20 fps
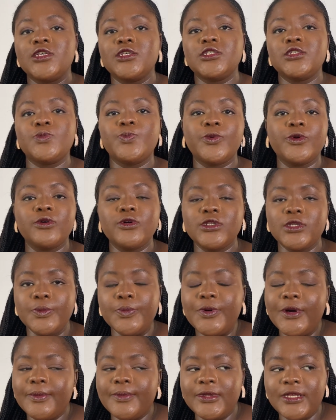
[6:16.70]
spoken
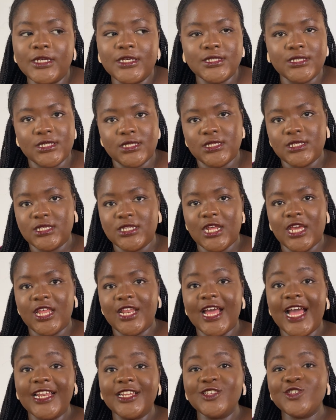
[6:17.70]
in public since
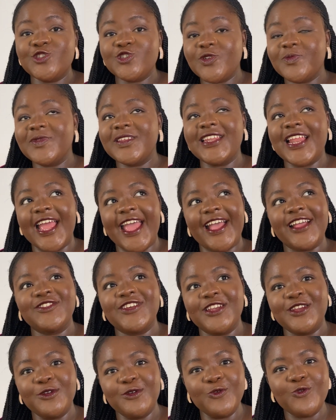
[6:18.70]
then, and it's something I
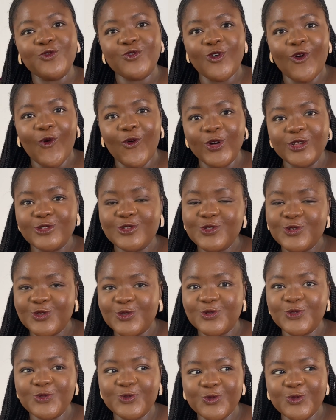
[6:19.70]
actually look forward
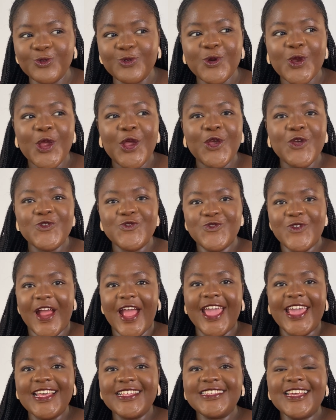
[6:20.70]
to,
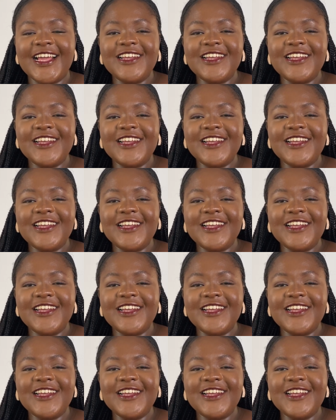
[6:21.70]
right?